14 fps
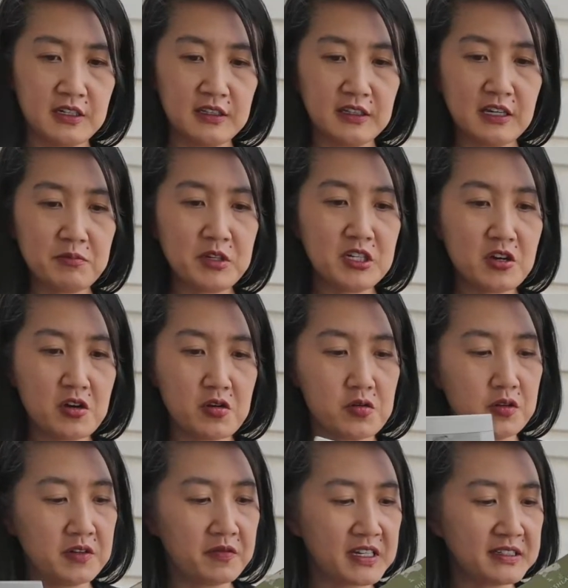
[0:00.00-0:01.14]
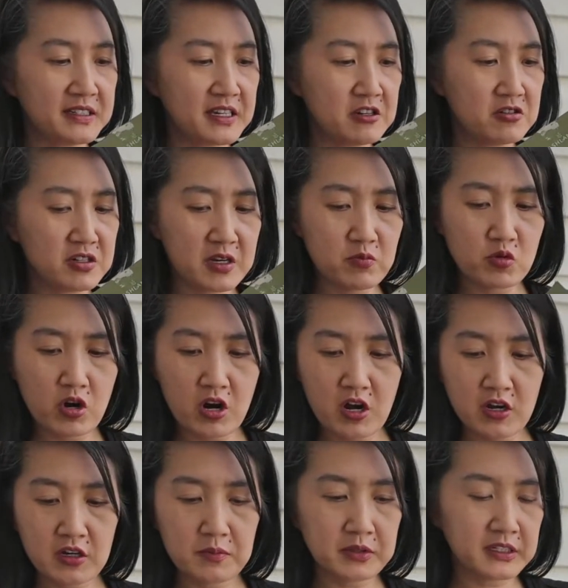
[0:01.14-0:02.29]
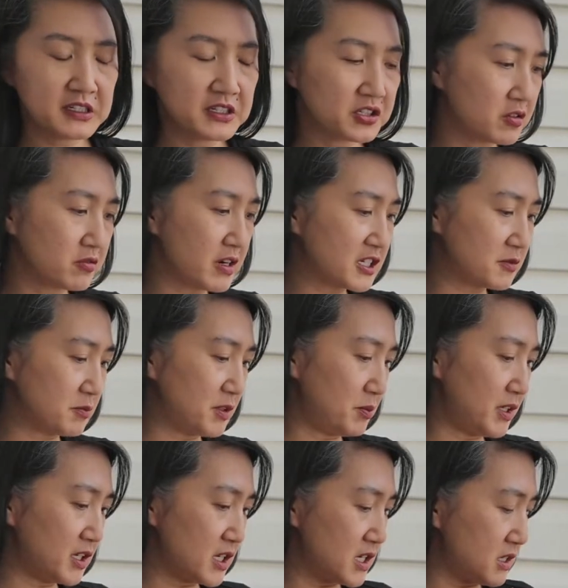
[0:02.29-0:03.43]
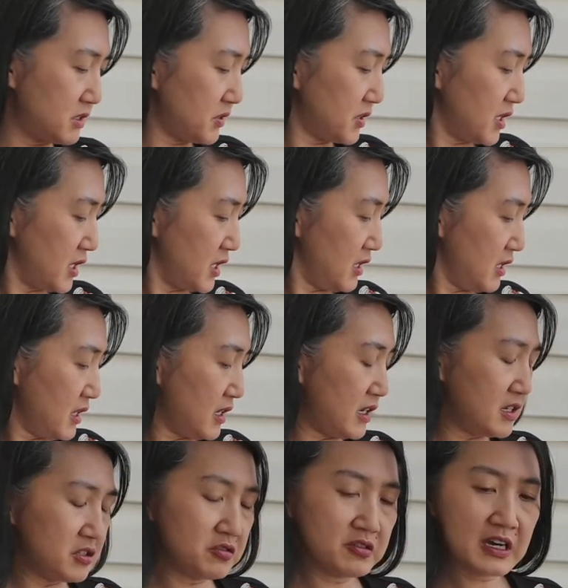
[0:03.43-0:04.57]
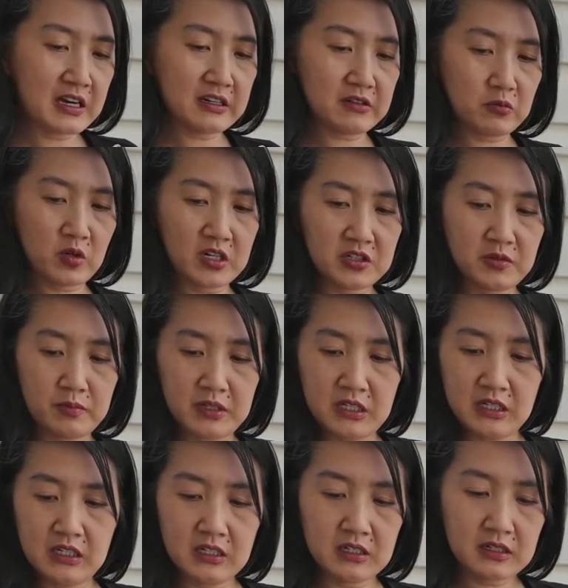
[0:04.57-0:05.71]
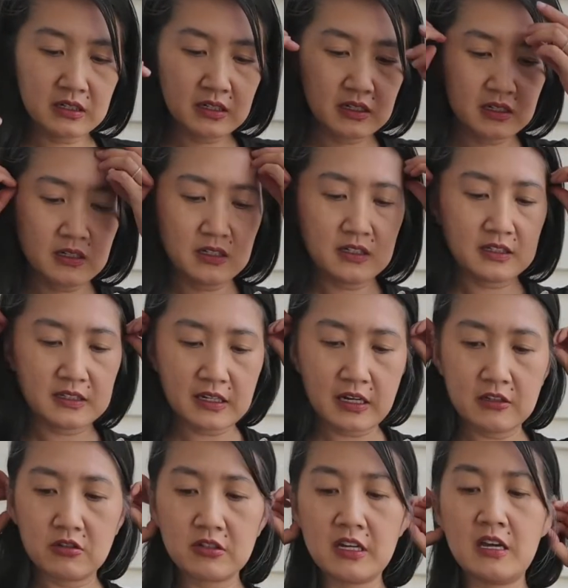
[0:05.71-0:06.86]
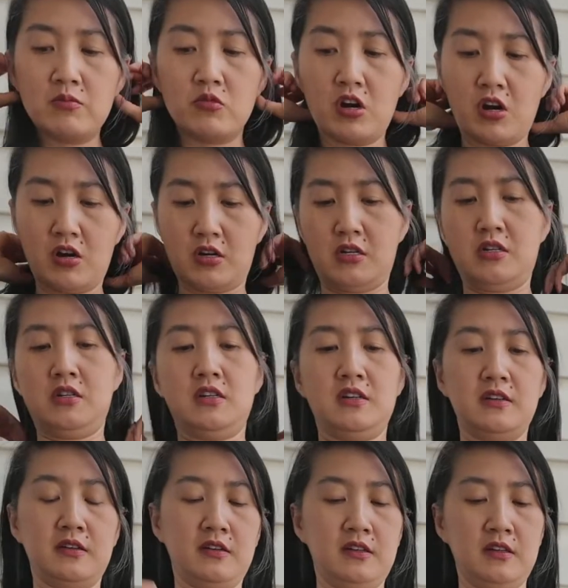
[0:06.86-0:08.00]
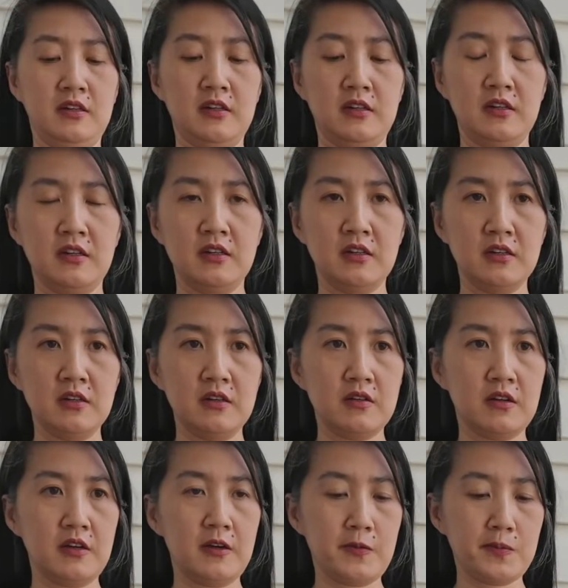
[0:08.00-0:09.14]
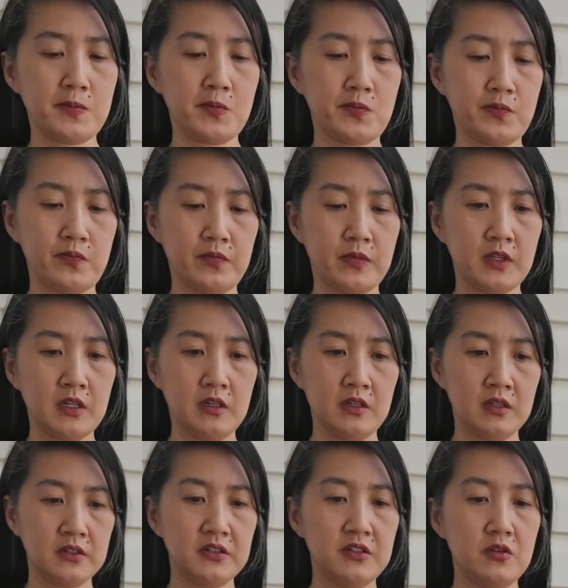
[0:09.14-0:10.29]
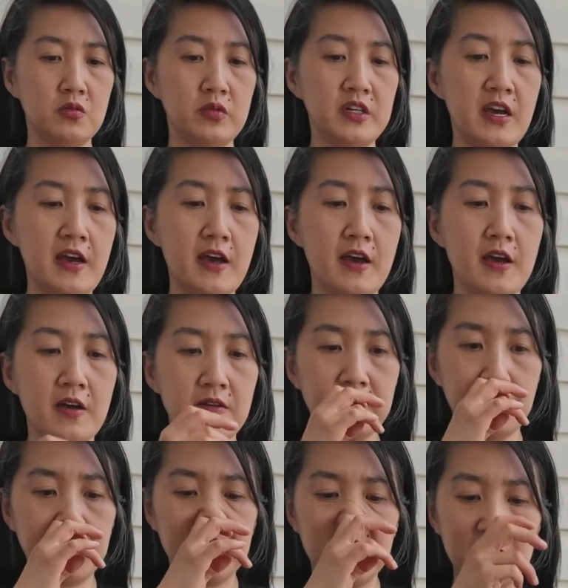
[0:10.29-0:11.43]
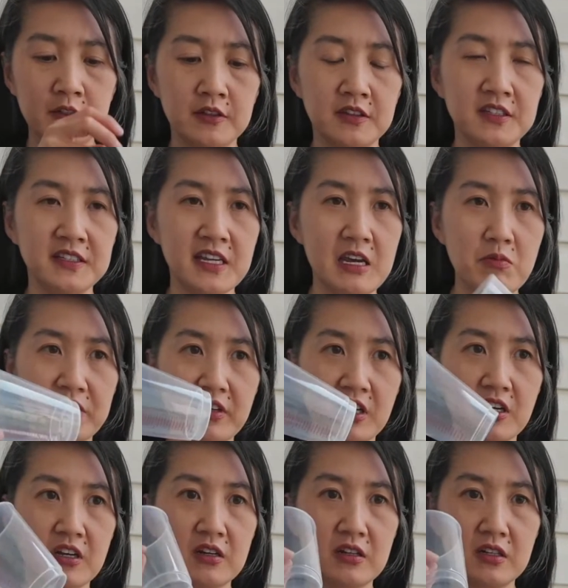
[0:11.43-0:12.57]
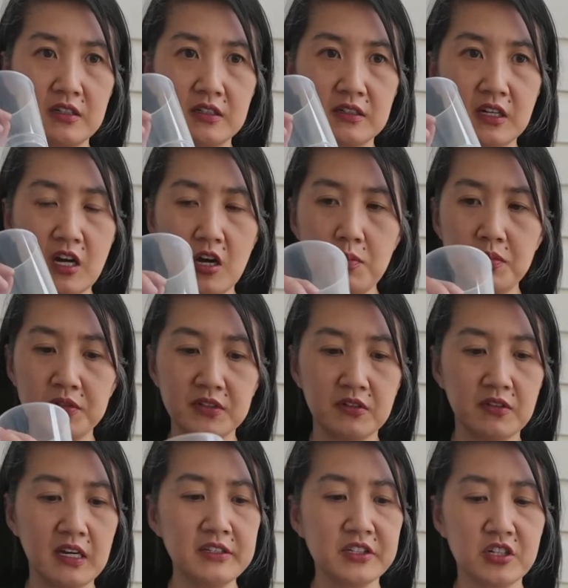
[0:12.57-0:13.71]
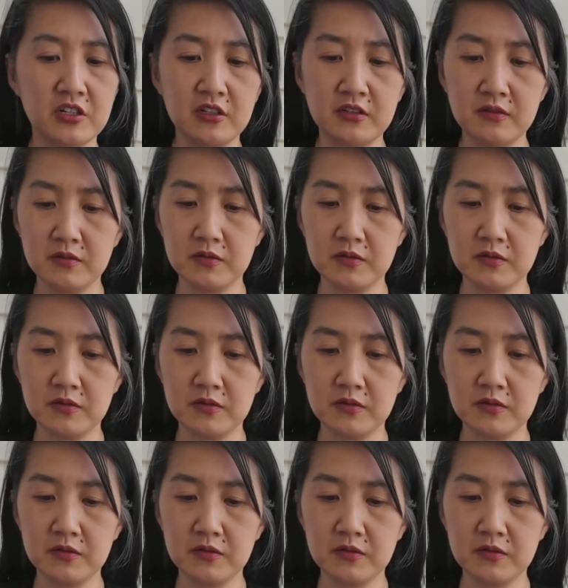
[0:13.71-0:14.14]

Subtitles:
Let me know if I say your name wrong. Please correct me because I do not want to be saying your name wrong. Okay. So we have, this came with a cup, so that's good.